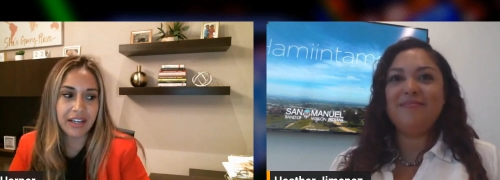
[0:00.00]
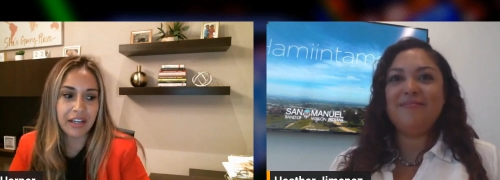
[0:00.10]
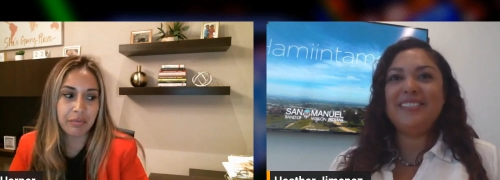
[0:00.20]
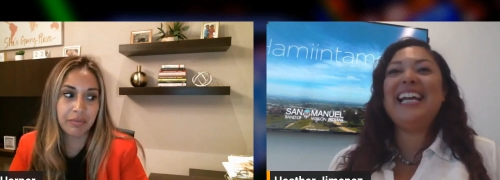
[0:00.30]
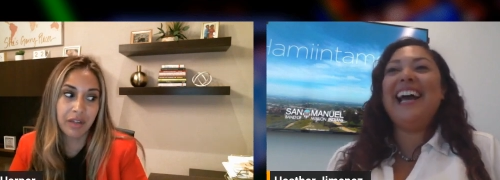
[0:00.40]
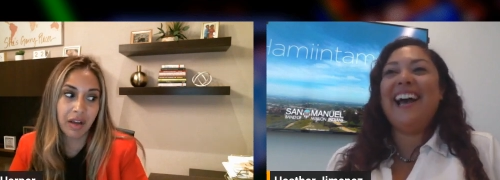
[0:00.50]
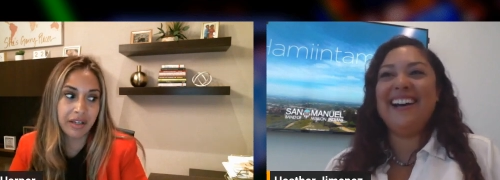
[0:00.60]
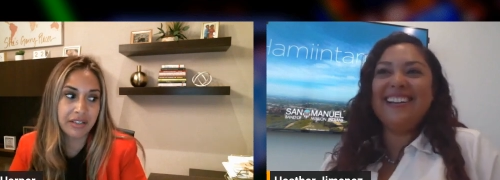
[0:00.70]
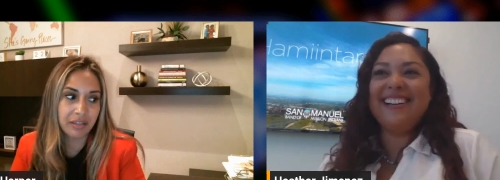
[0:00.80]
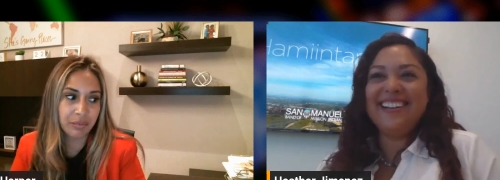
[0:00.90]
Speaker 1: um,
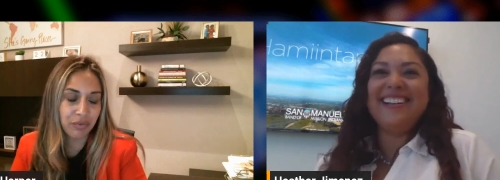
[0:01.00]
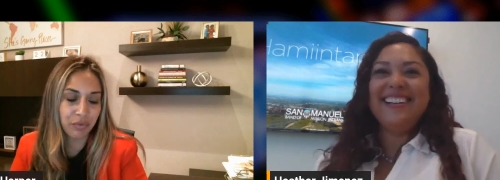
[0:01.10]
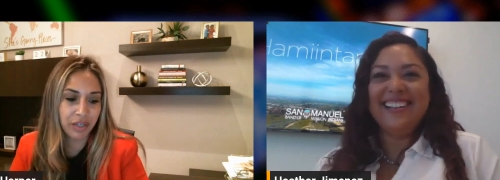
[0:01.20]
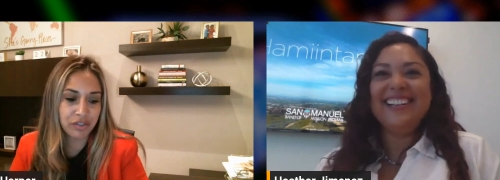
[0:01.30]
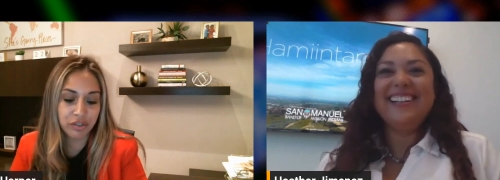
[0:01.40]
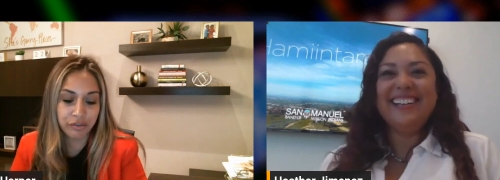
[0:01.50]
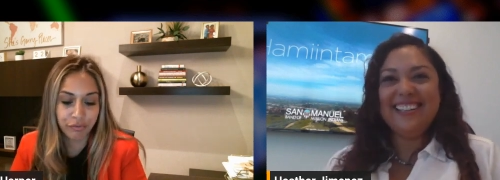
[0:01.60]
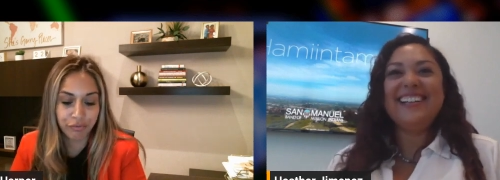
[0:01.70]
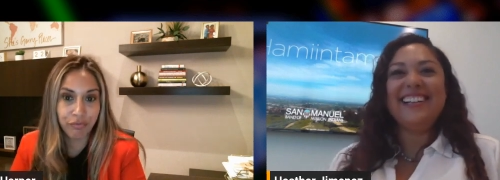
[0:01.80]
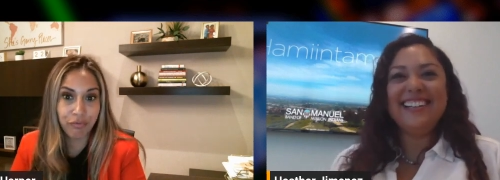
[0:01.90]
got it done before I turned
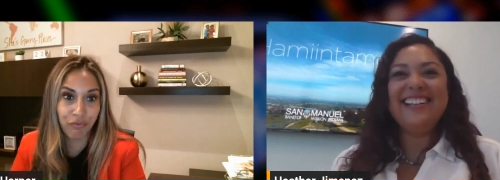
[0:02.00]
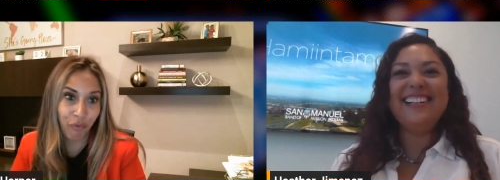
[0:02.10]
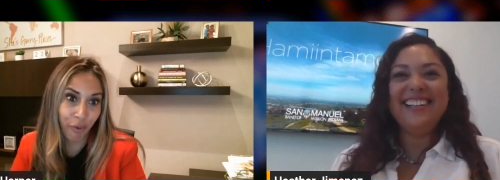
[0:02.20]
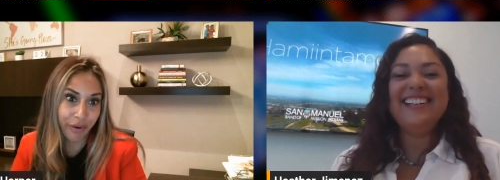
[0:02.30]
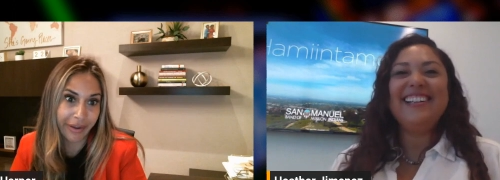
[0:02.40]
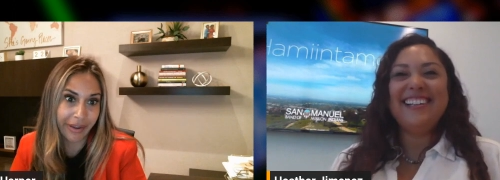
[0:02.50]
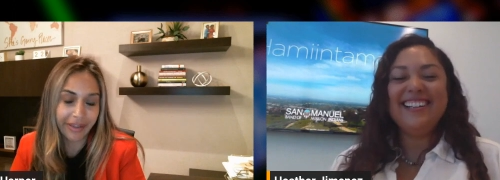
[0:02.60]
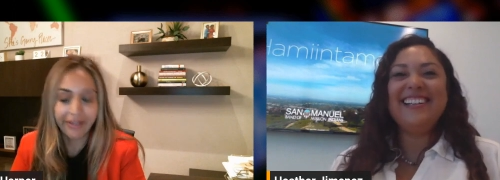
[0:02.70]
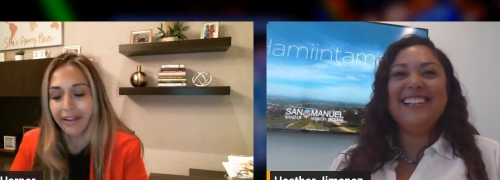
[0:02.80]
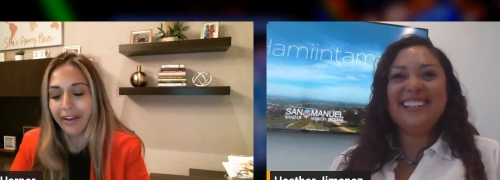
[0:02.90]
40.